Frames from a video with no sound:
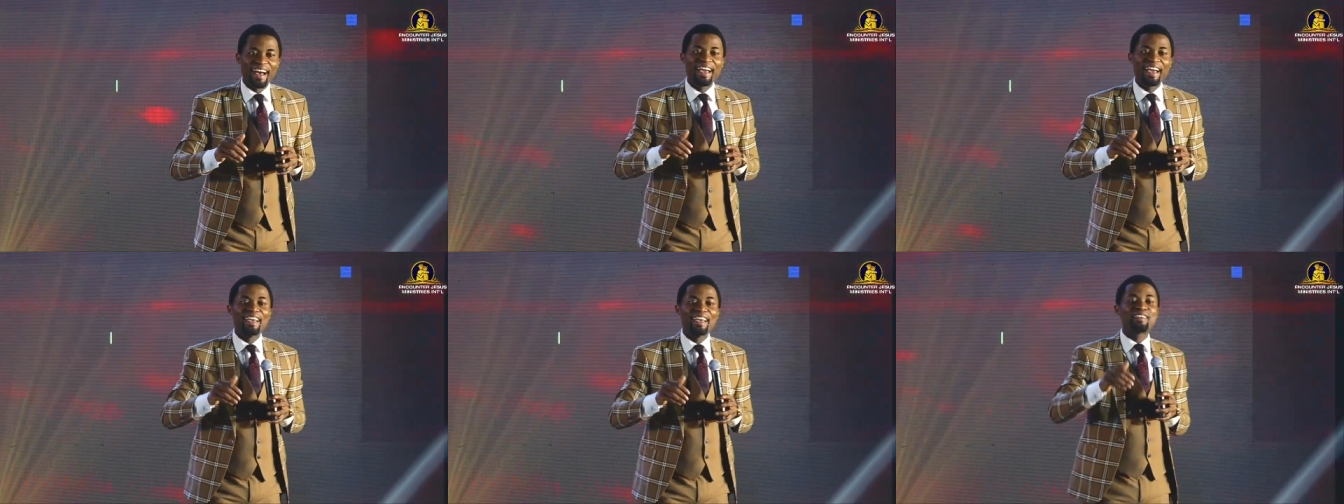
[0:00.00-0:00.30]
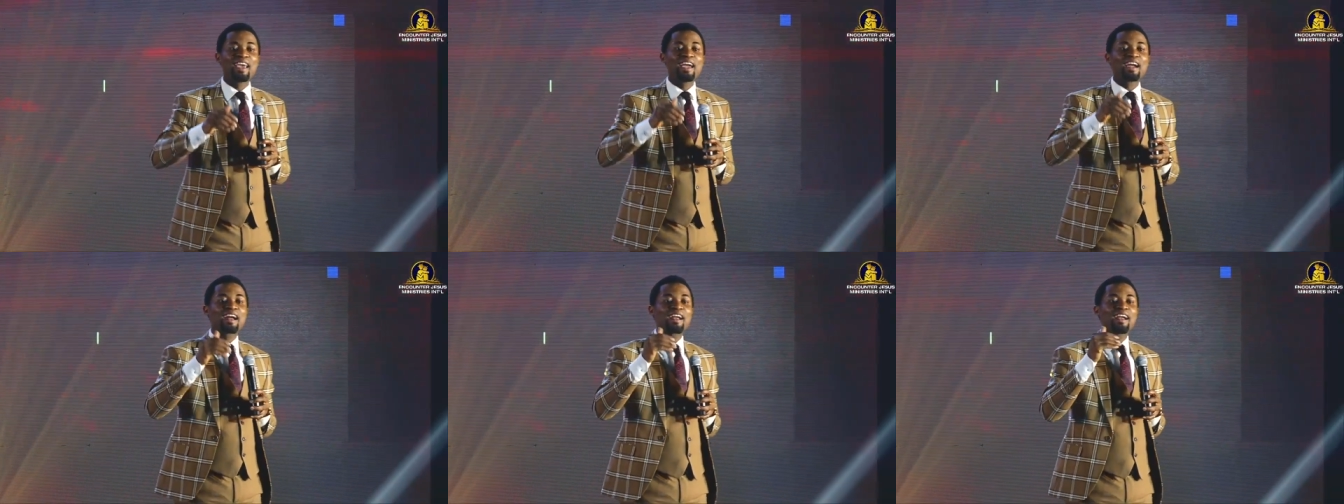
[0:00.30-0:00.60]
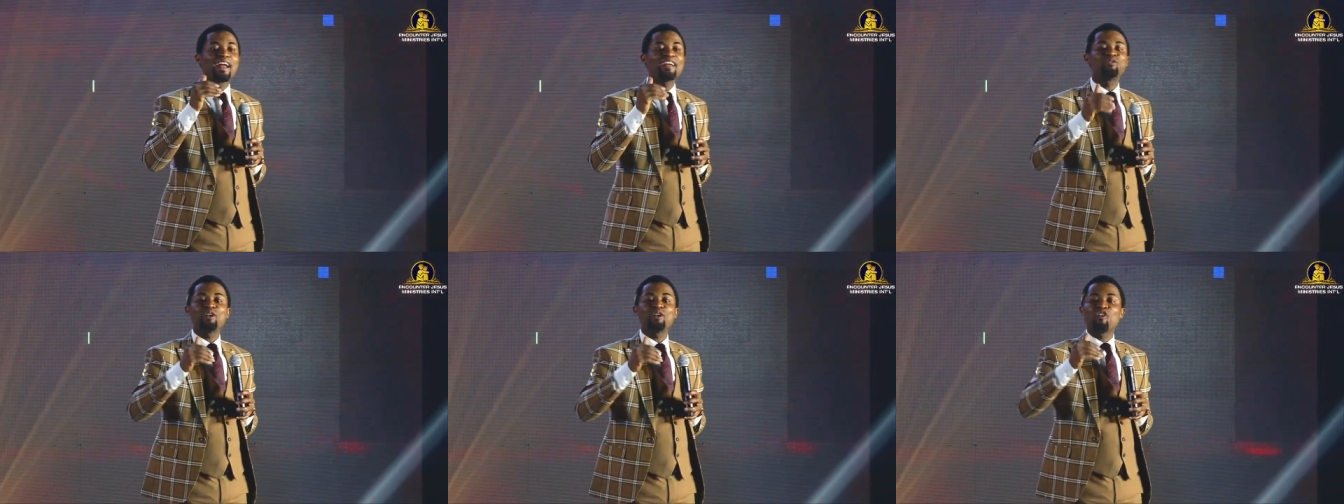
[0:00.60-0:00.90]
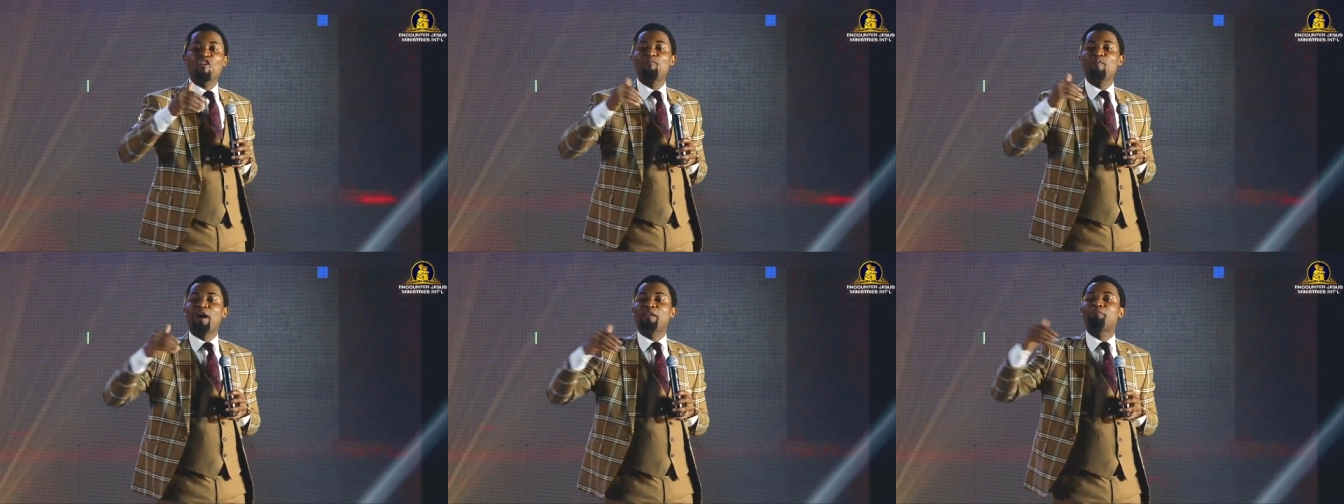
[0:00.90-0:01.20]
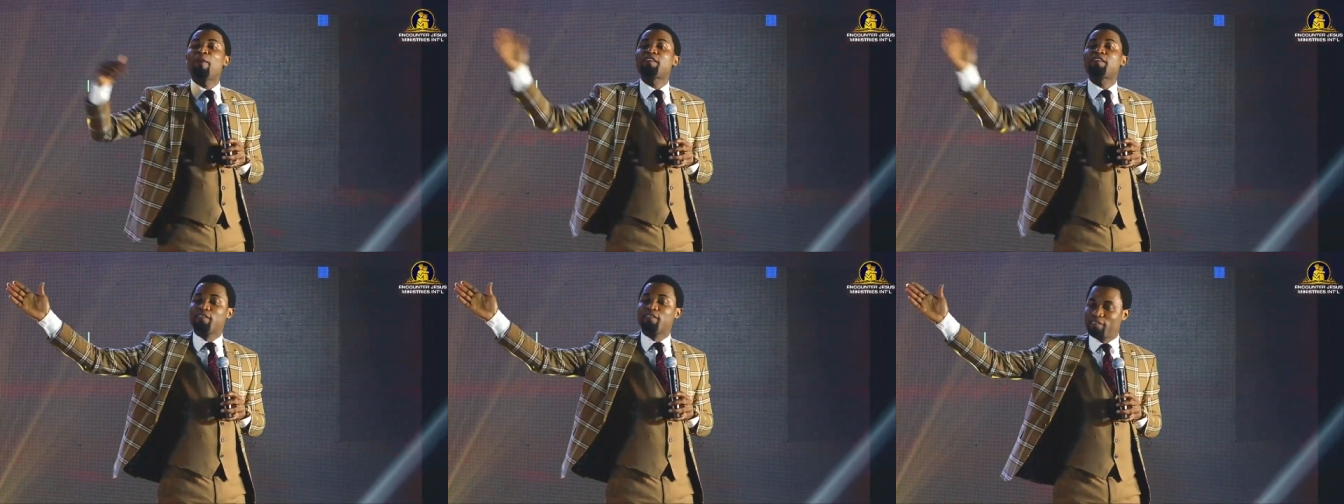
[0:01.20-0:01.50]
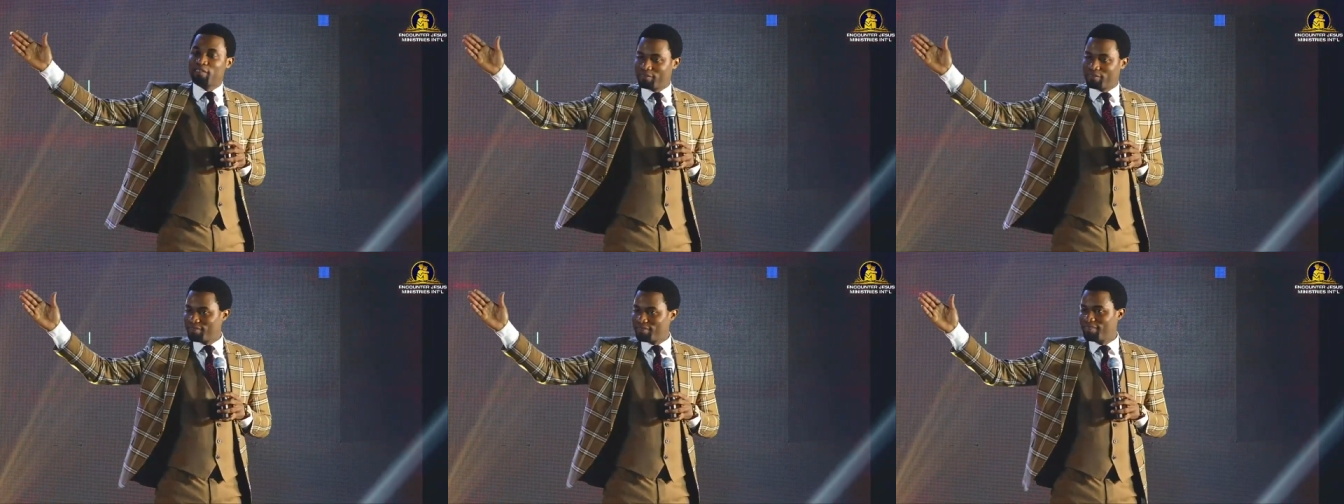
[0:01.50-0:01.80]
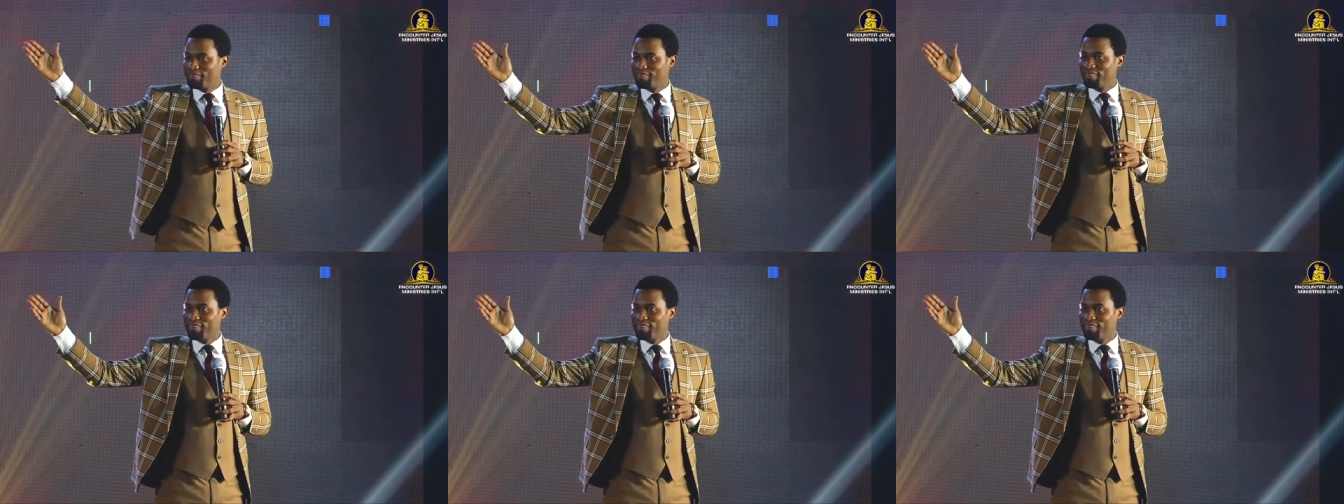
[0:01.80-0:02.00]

is a graduate of mathematics.